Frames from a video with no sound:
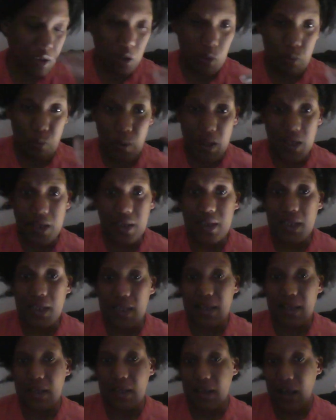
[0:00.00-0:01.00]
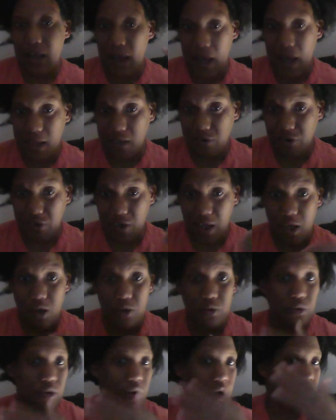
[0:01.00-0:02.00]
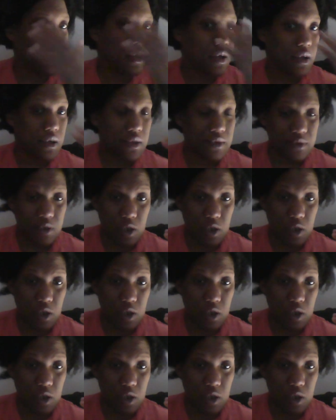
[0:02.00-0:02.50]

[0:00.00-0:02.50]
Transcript: When the eyeshadow is